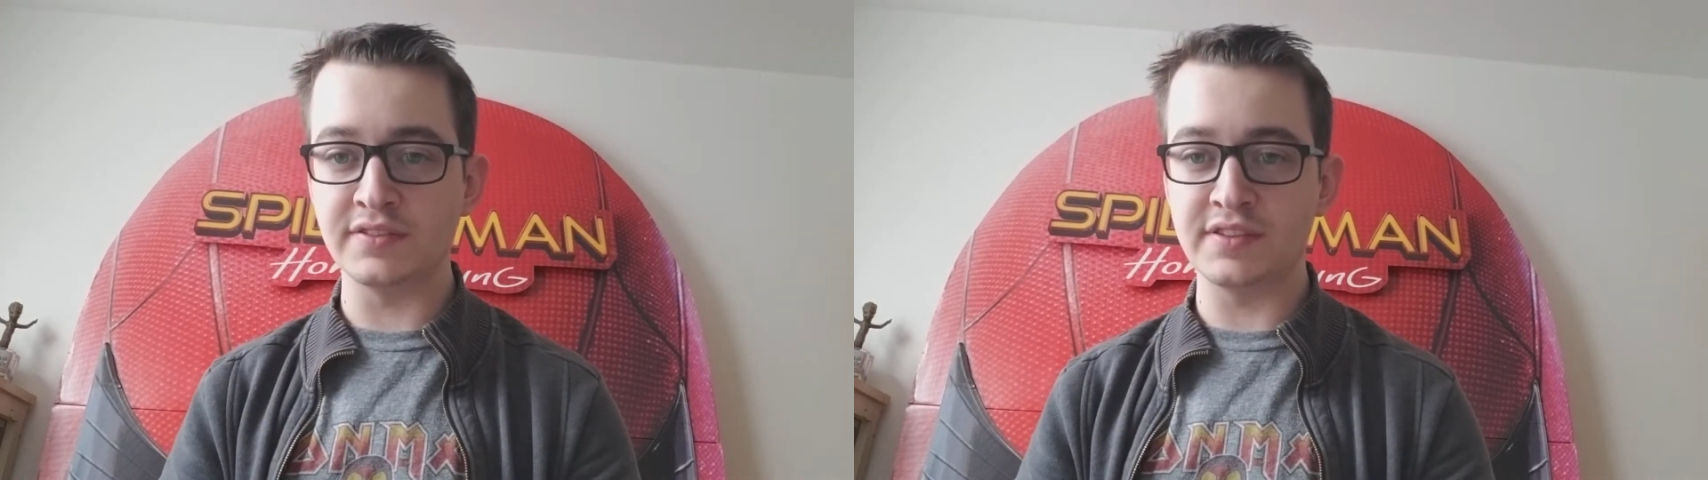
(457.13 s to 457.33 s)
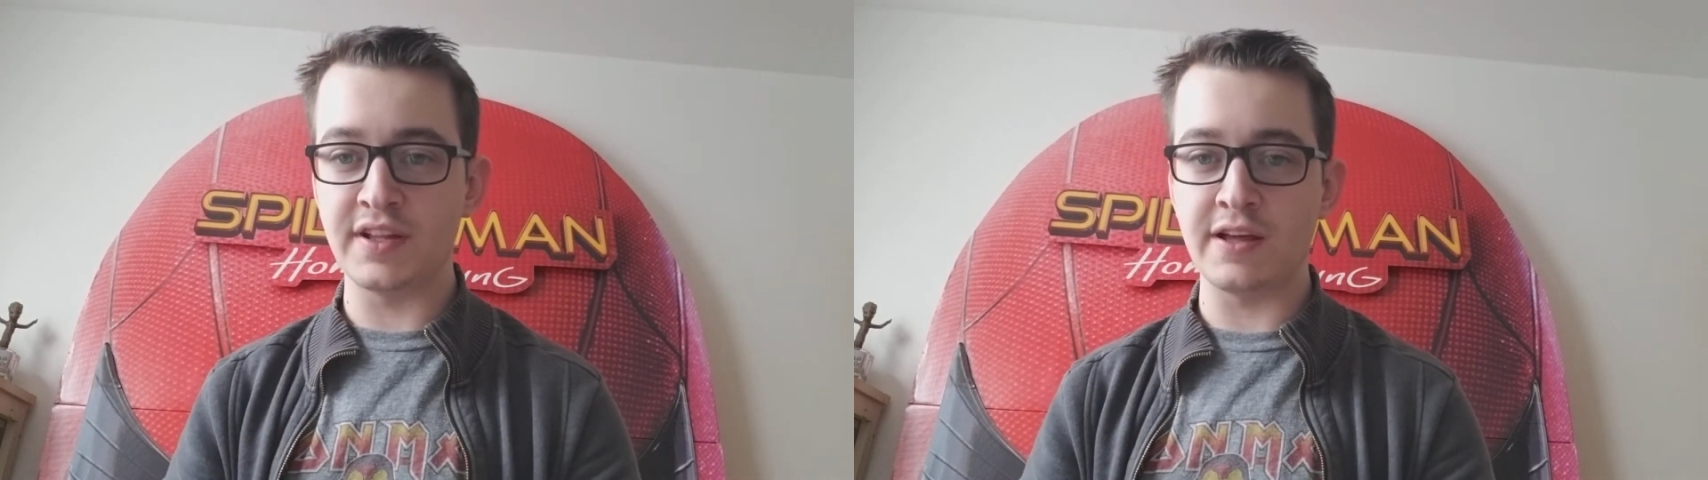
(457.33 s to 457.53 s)

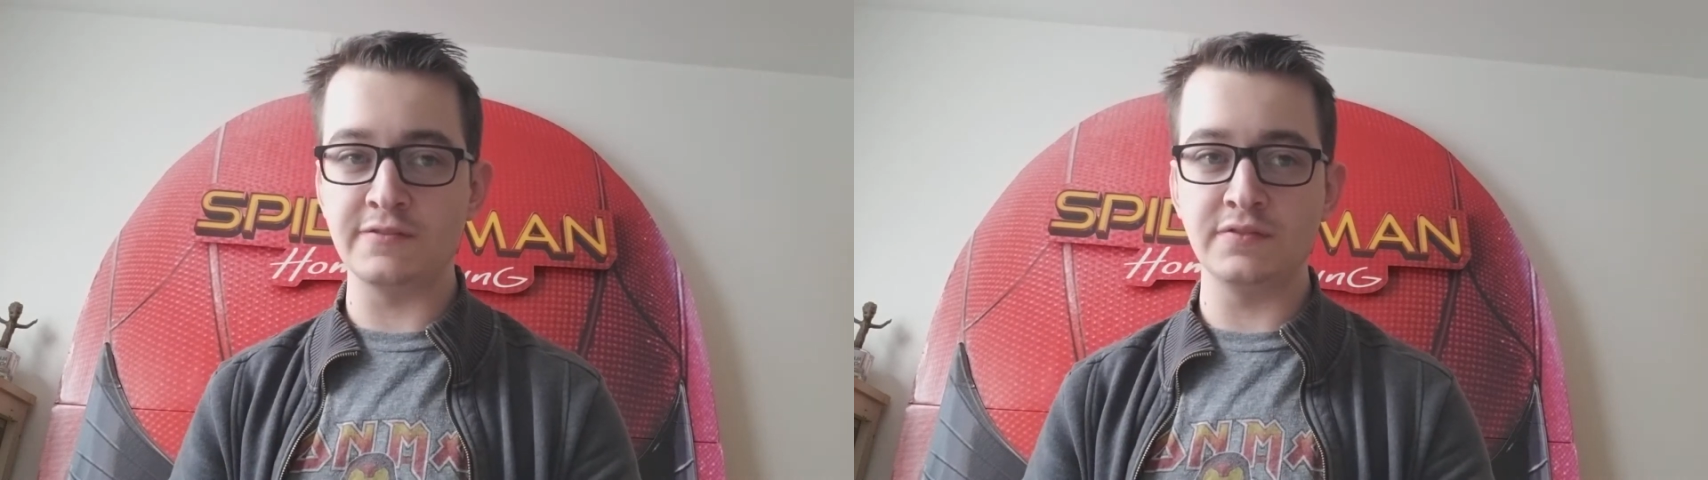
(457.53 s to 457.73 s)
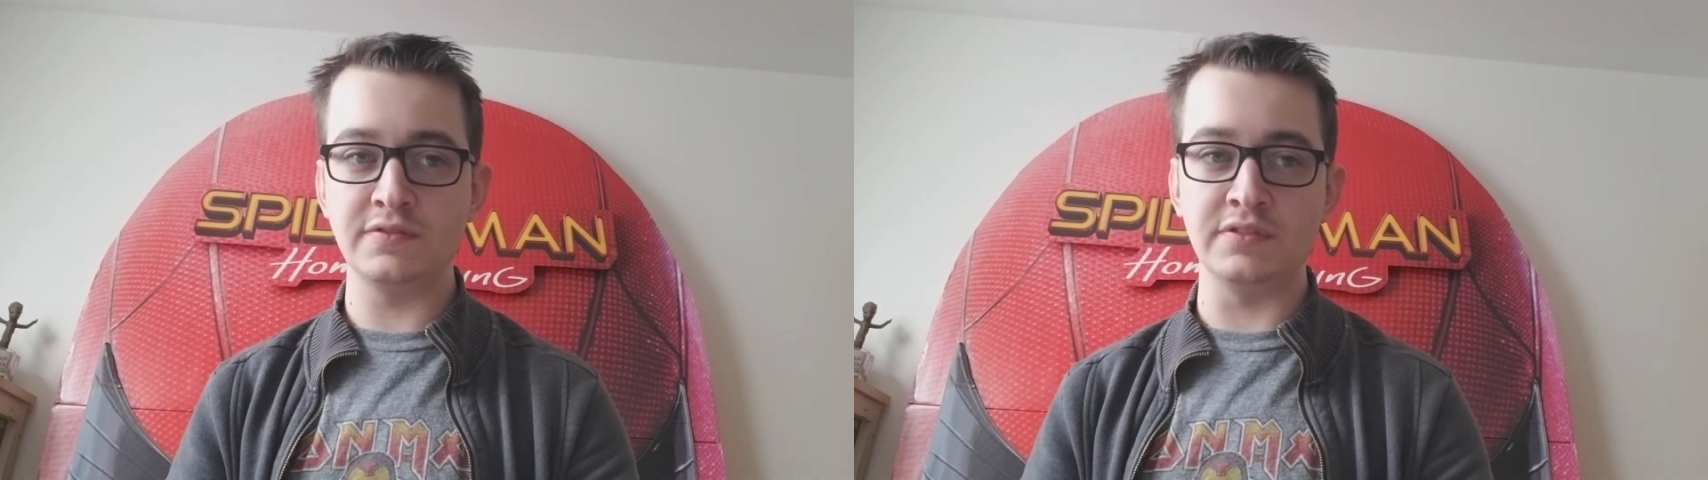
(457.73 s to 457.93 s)
so
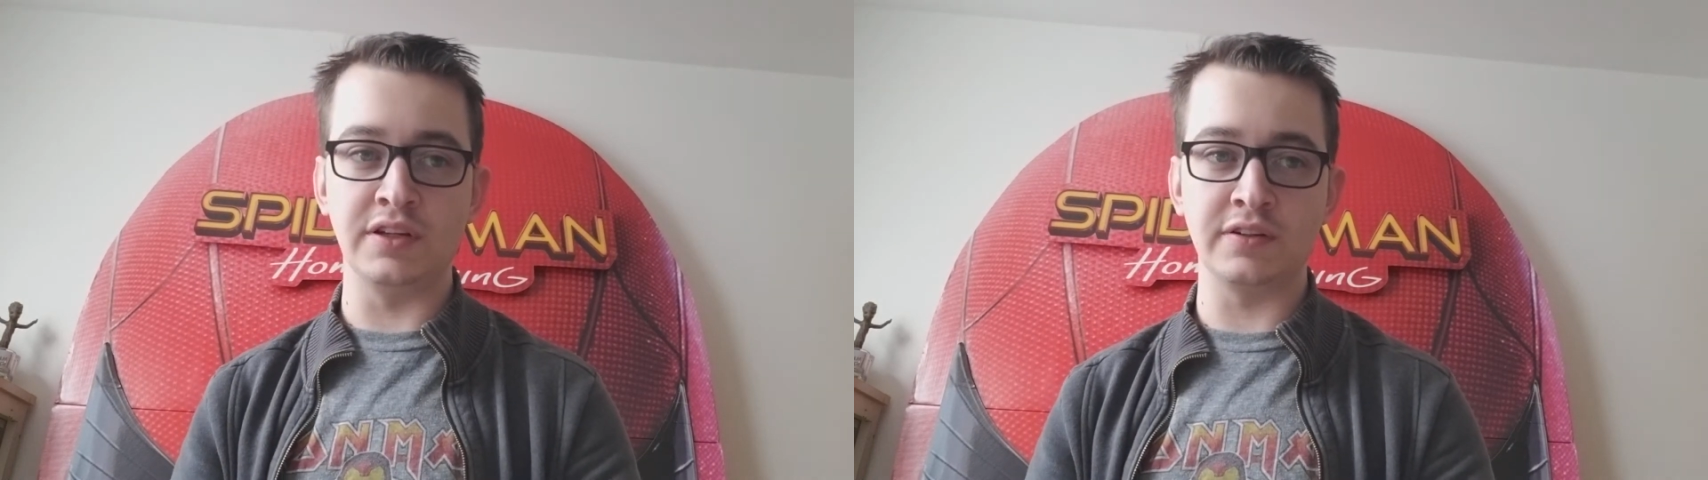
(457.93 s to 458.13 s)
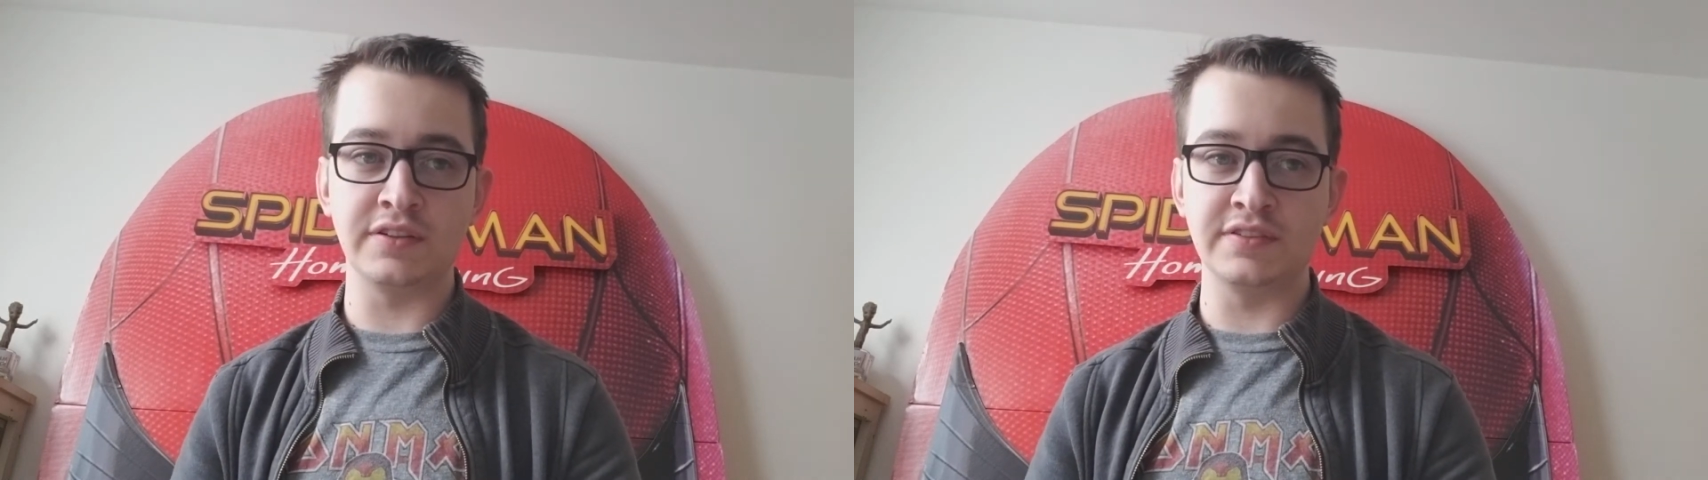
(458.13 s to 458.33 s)
that,
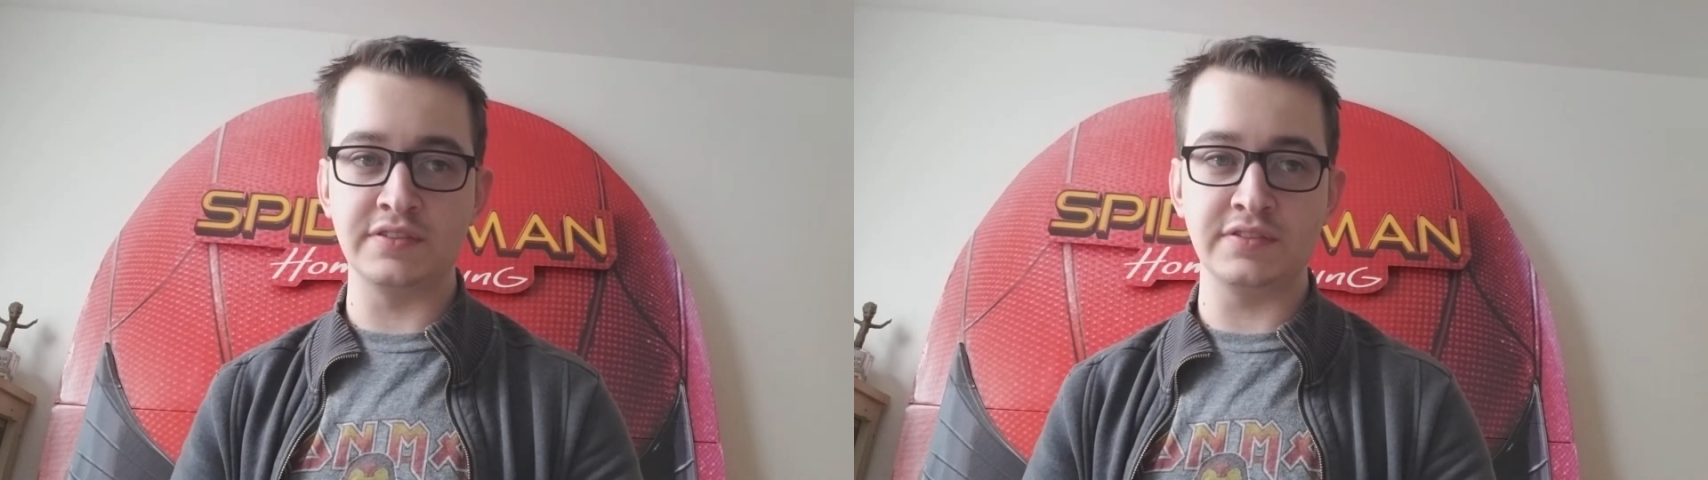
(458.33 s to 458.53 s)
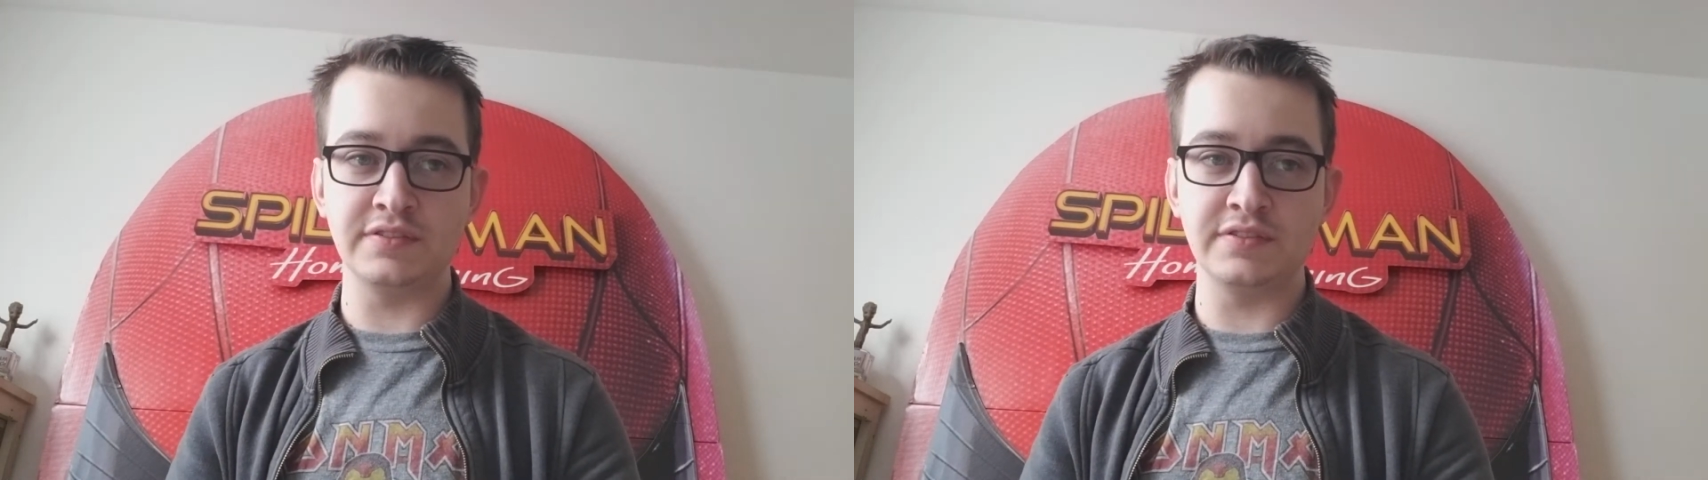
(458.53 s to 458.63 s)
because